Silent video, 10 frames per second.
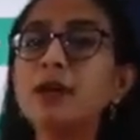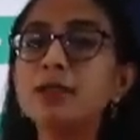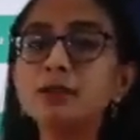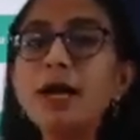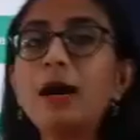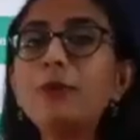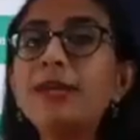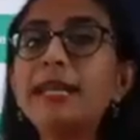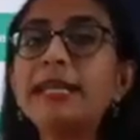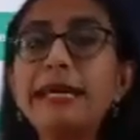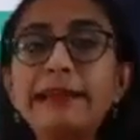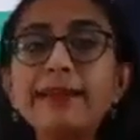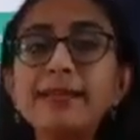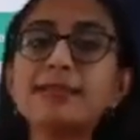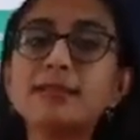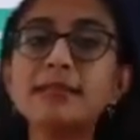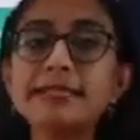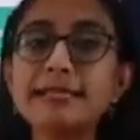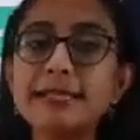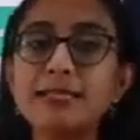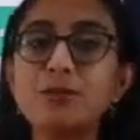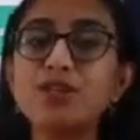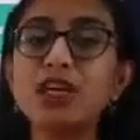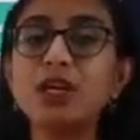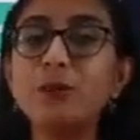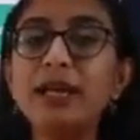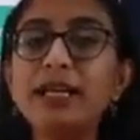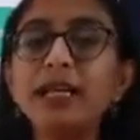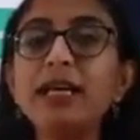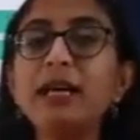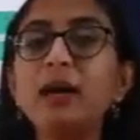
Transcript: So how we can arrest the cells which are dividing?